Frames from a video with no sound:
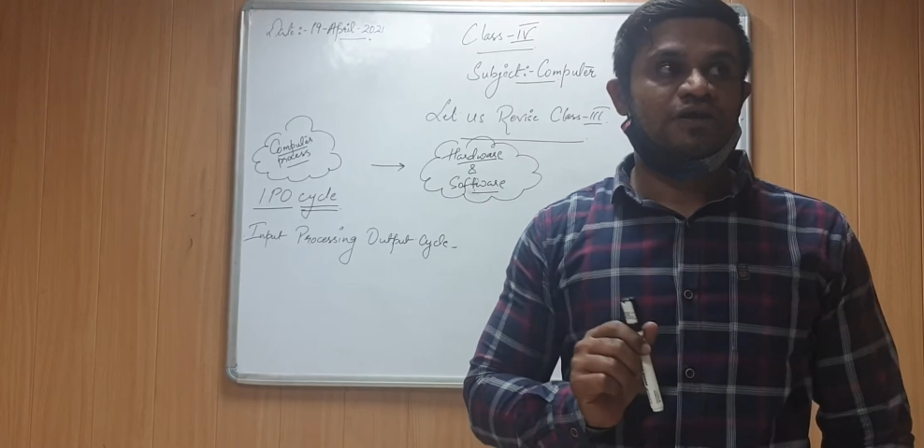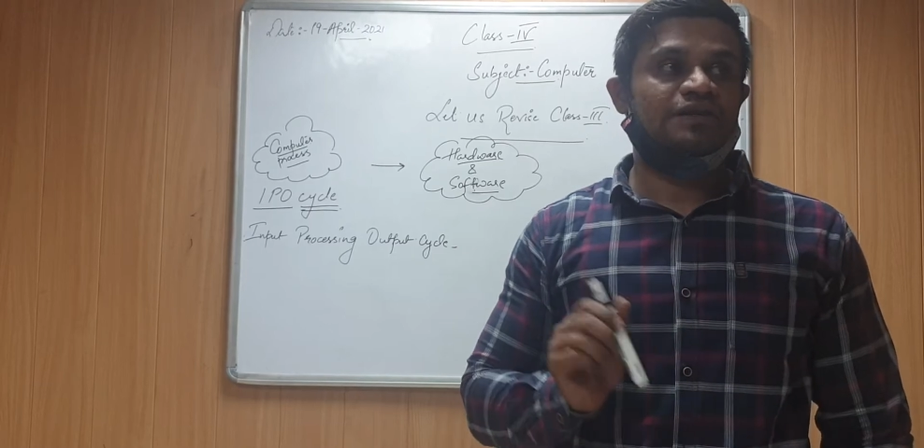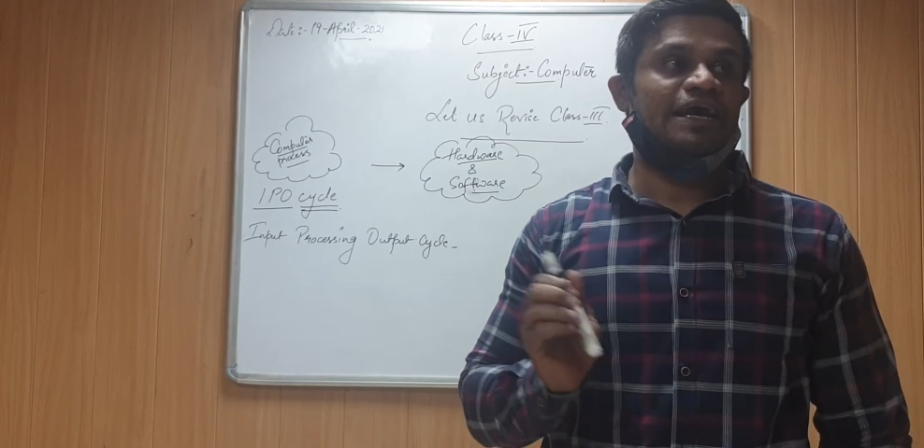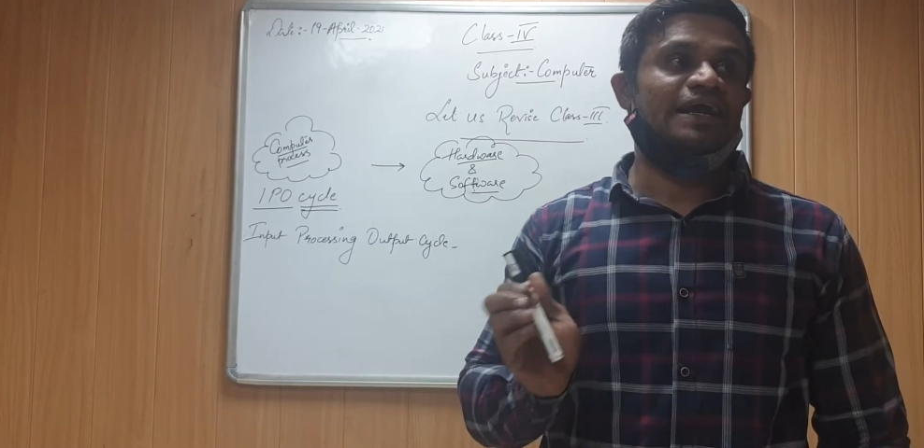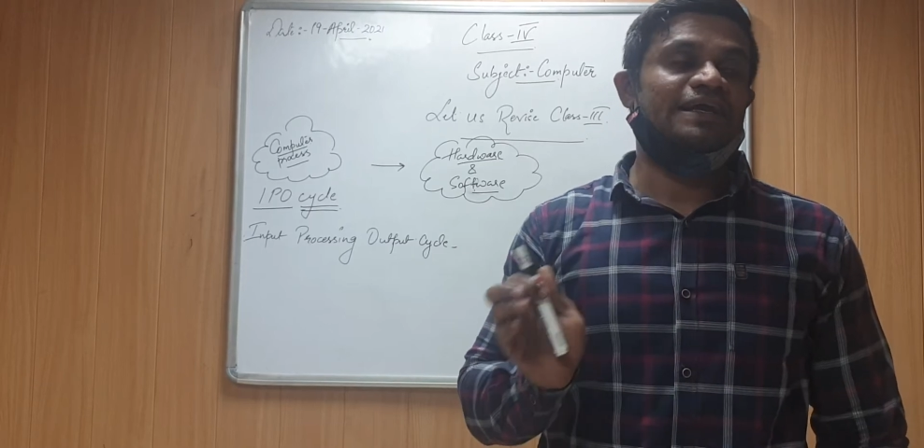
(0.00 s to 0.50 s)

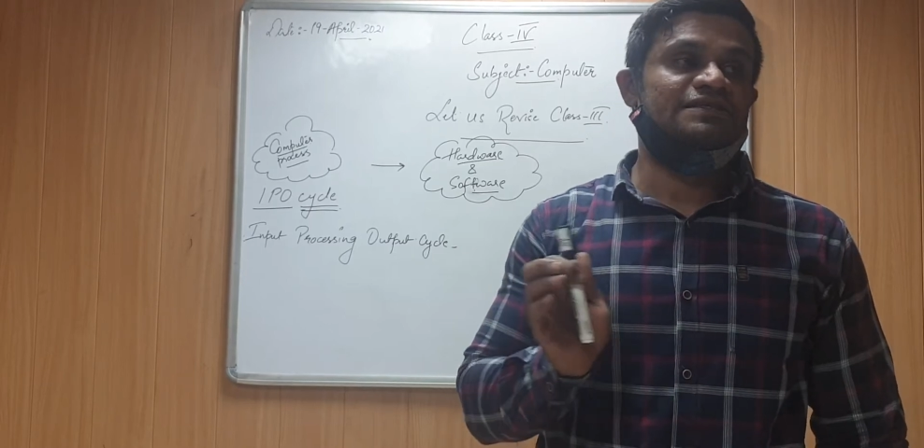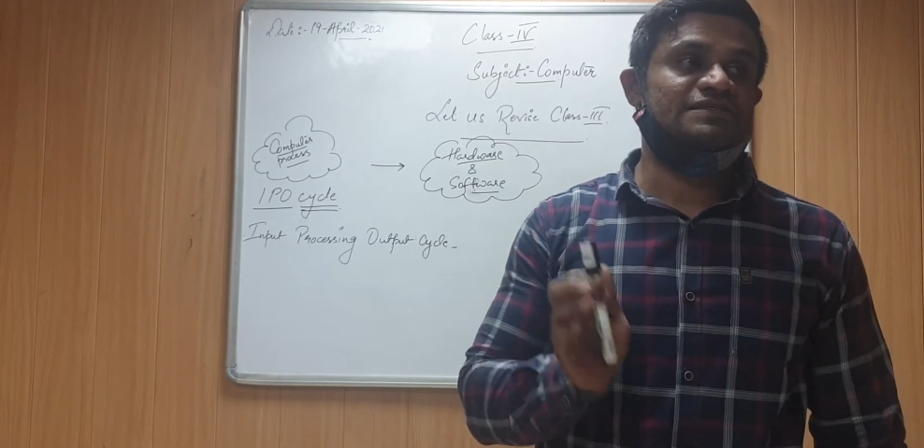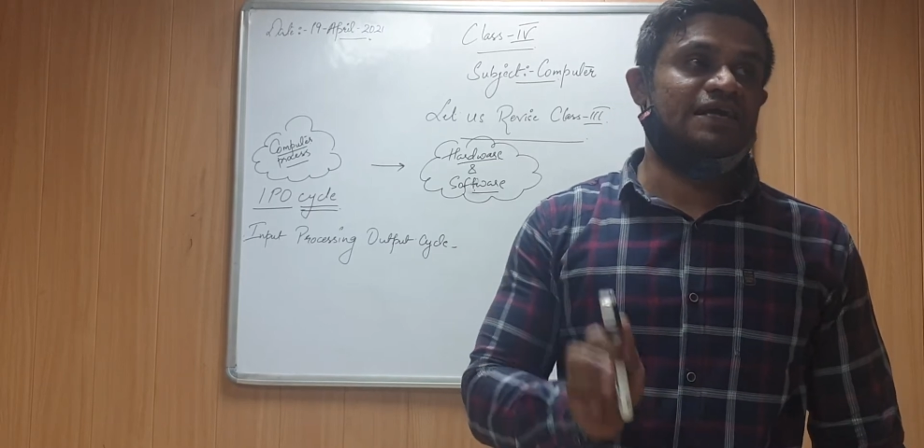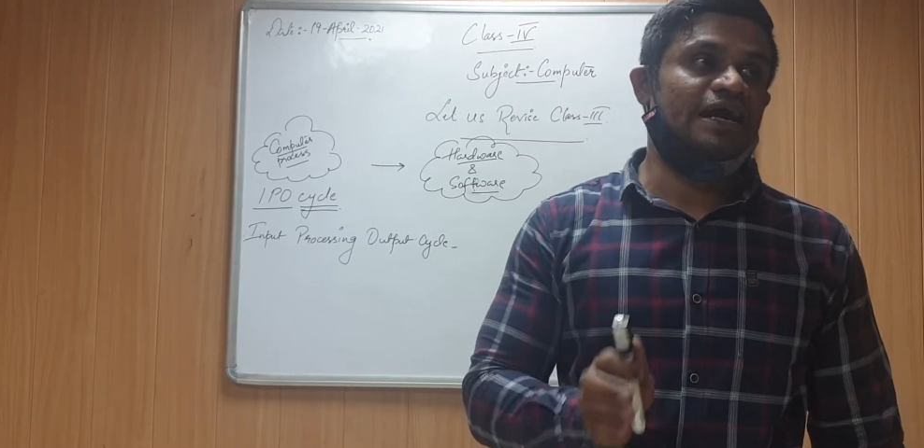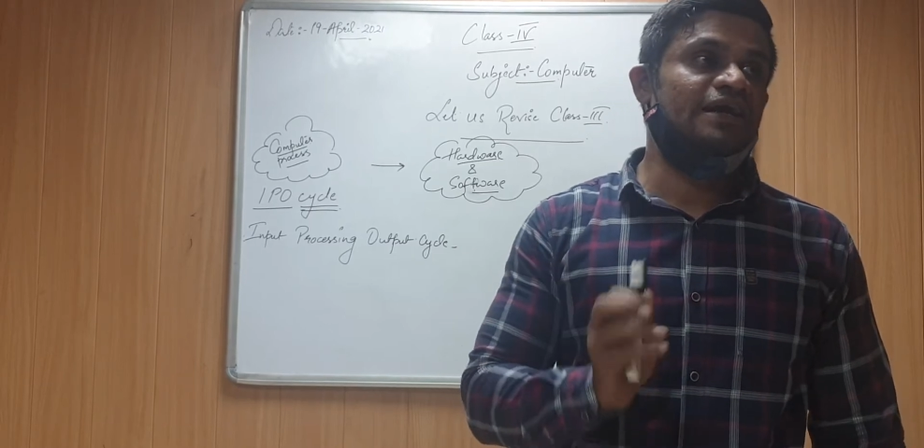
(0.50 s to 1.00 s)
They are
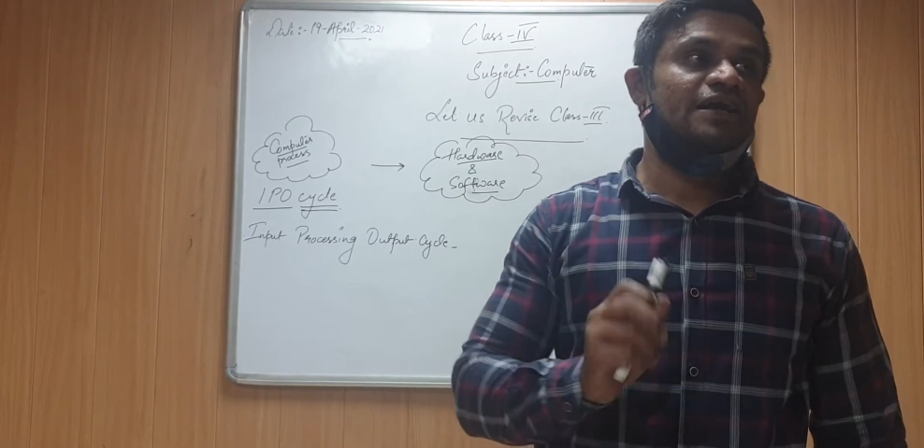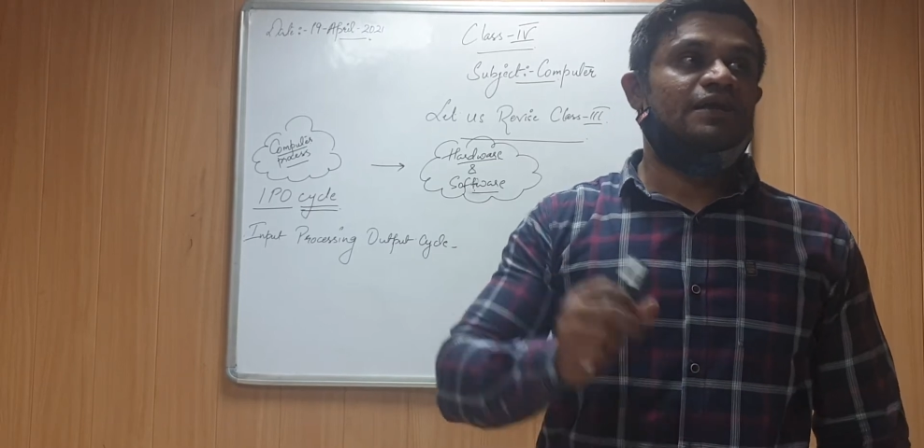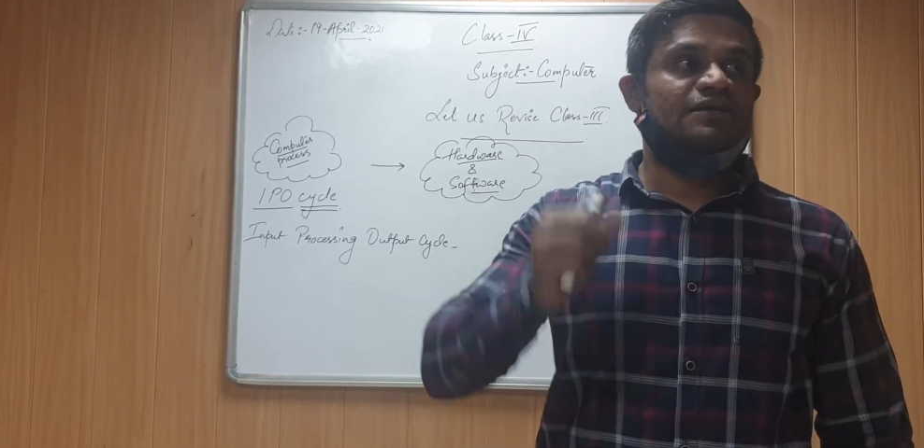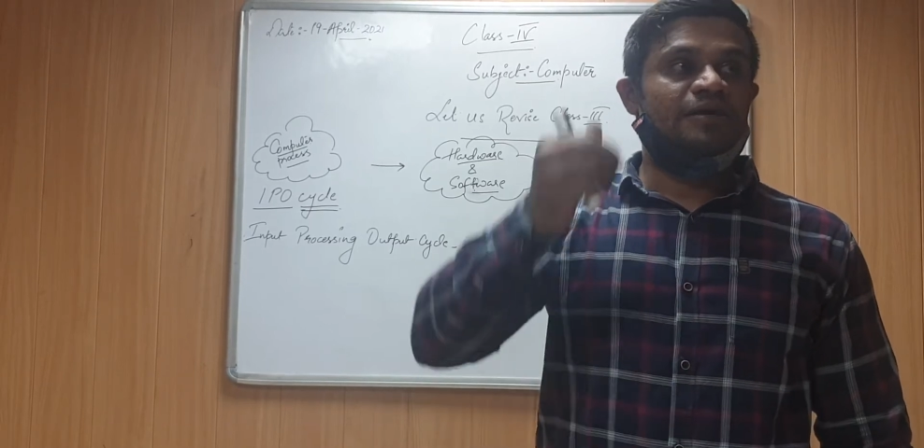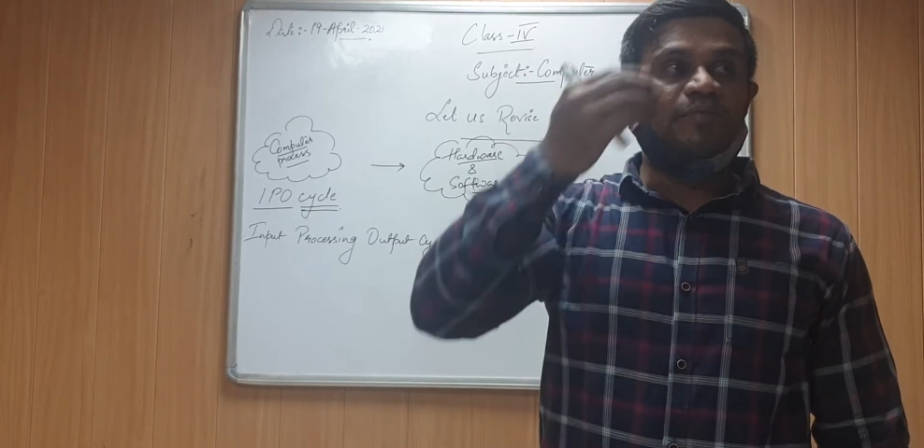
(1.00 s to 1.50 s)
inside
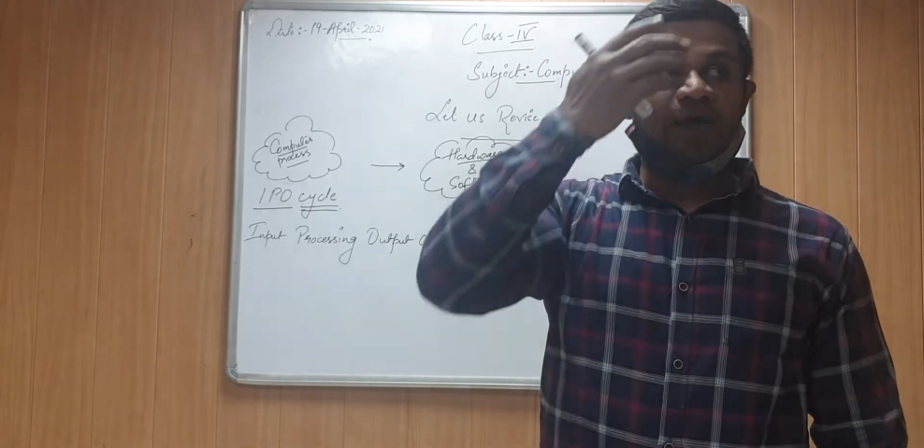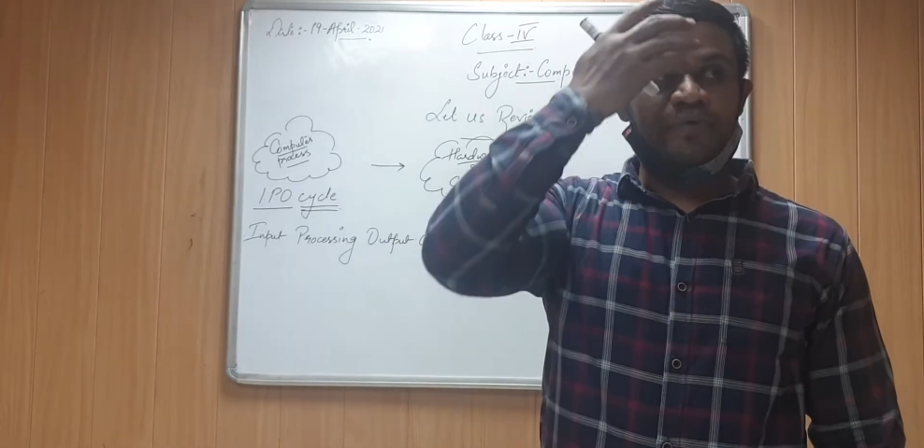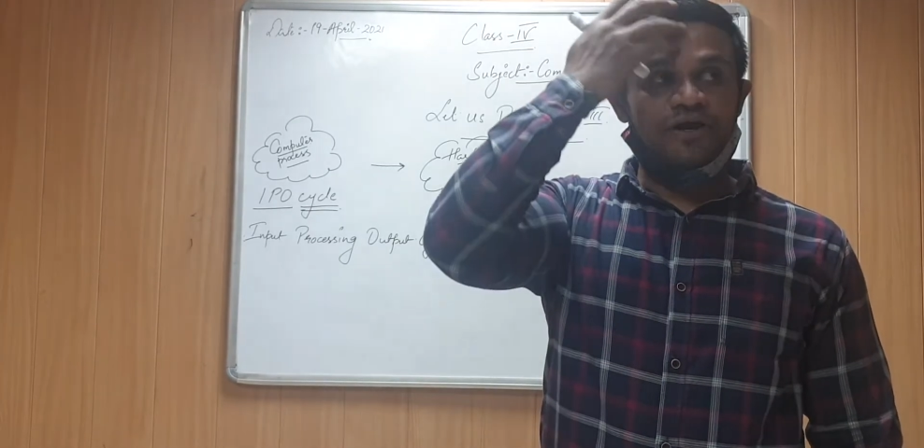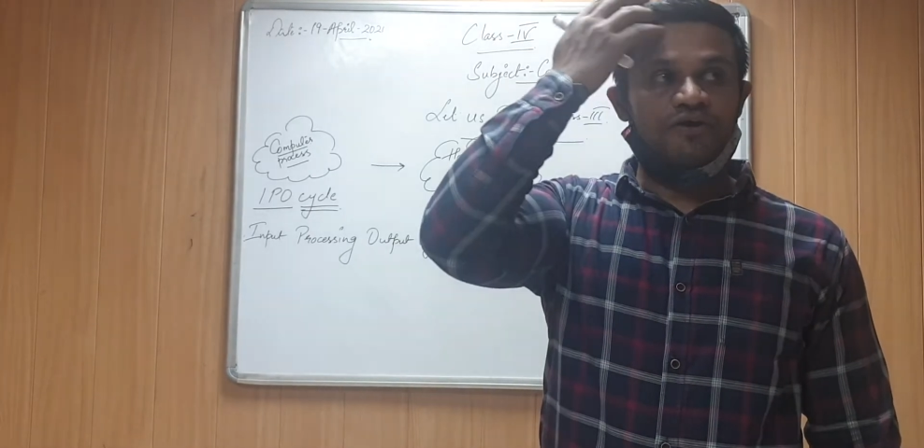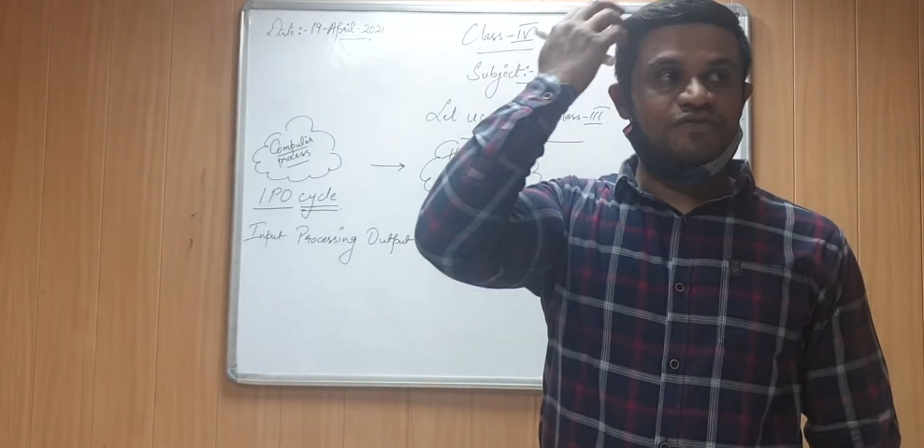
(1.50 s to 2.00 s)
the
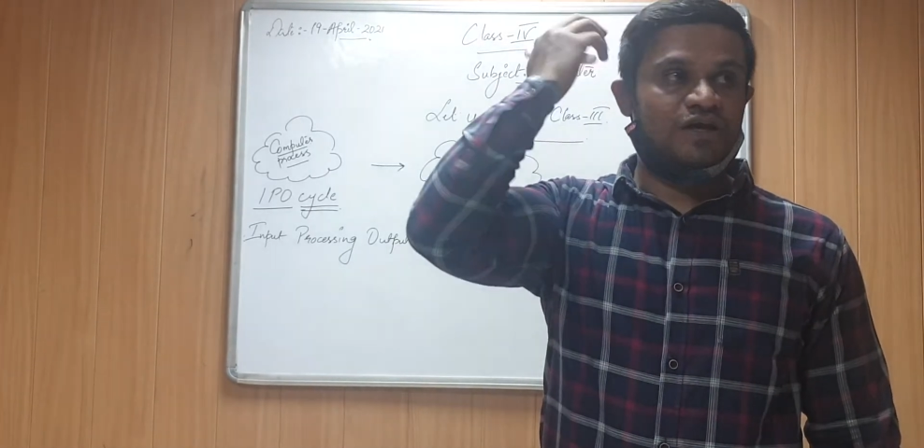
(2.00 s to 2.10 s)
memory of the